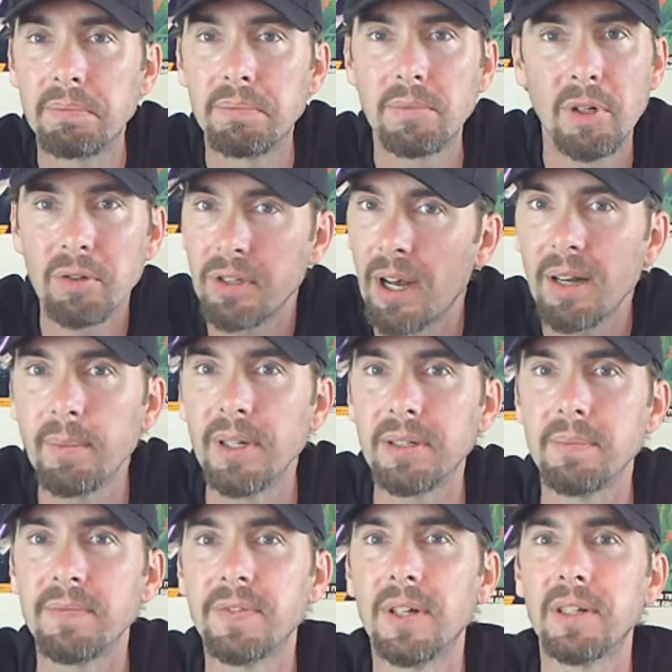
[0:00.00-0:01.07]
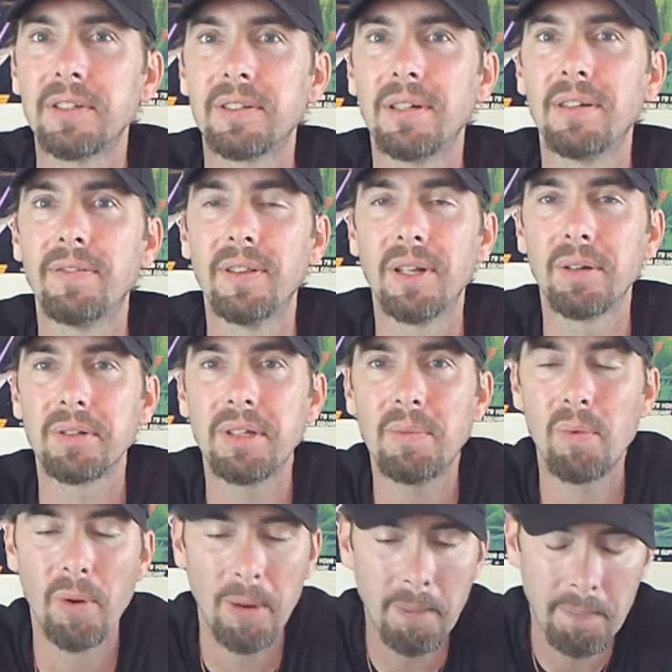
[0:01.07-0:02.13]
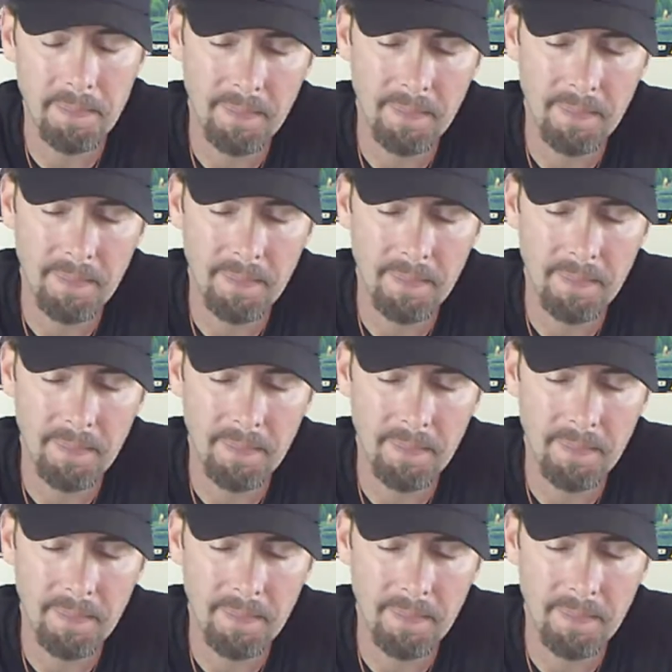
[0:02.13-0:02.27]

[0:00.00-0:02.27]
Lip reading: There's got to be some fun stuff in there somewhere.